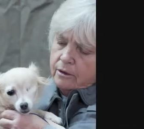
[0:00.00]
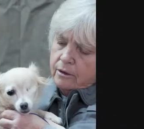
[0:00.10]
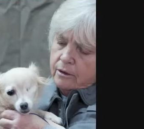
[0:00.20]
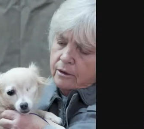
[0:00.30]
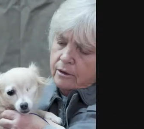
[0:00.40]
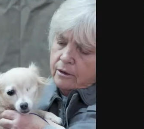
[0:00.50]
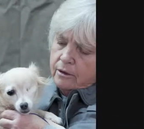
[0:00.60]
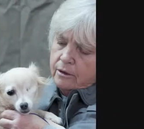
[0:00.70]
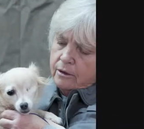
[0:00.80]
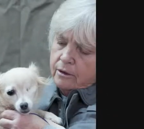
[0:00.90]

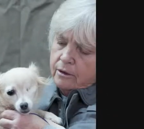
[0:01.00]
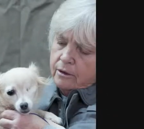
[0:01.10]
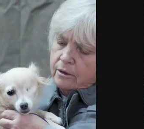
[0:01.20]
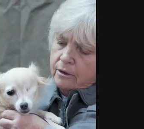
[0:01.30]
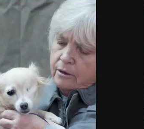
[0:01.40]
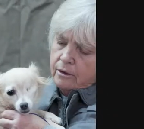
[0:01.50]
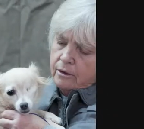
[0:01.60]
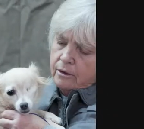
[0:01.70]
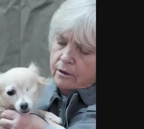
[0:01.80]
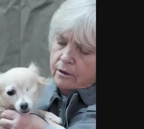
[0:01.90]

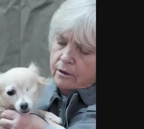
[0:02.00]
No one is speaking in this clip.